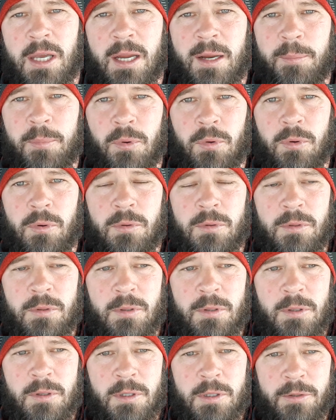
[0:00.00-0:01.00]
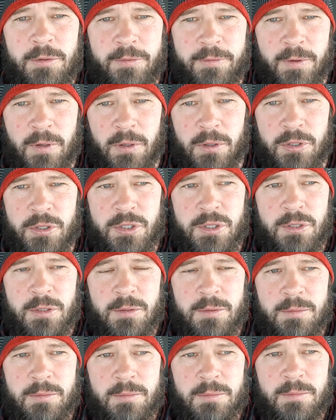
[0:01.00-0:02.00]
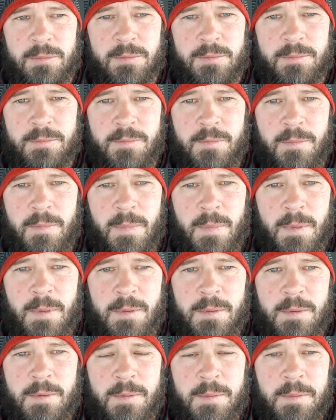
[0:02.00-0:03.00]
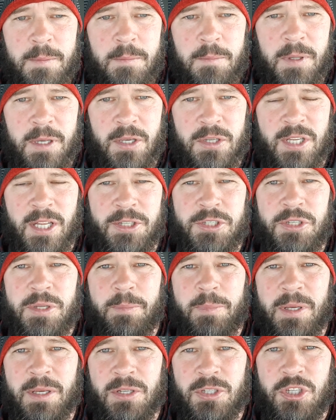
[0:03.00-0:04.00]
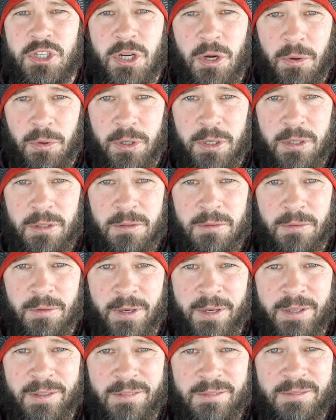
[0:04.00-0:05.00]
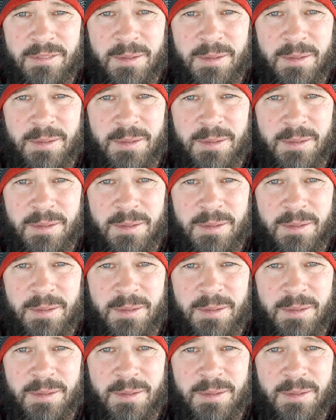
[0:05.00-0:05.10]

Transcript: April 1st. Because that's the big joke, right?